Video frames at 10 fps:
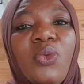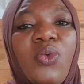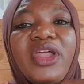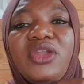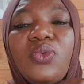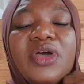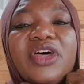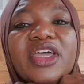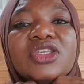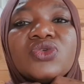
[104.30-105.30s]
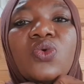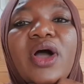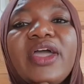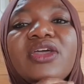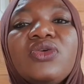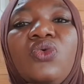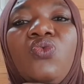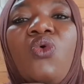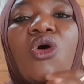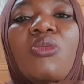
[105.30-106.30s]
when the weather is quite
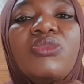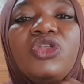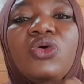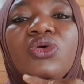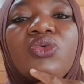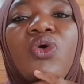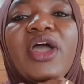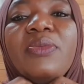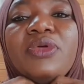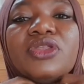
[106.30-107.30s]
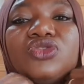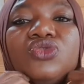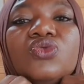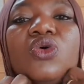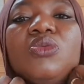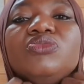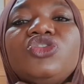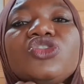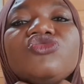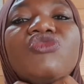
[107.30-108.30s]
warm, you know, quite a bit too warm,
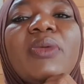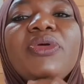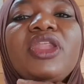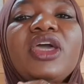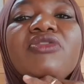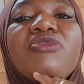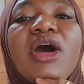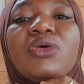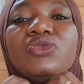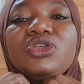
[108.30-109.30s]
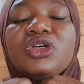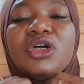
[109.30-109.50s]
just wrapping it around